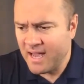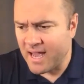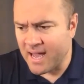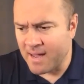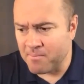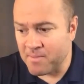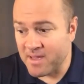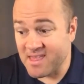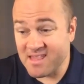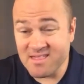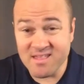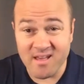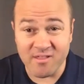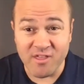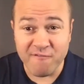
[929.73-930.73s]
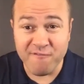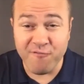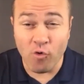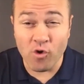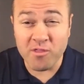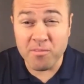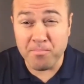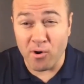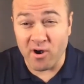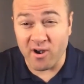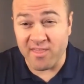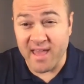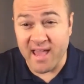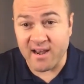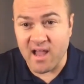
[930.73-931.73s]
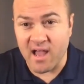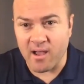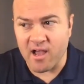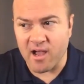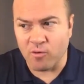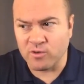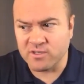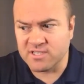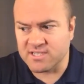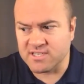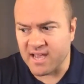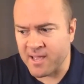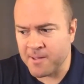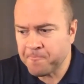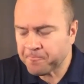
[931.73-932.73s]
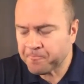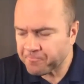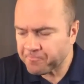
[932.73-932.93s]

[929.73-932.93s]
um, and then the, the, fourth part of that I, I would say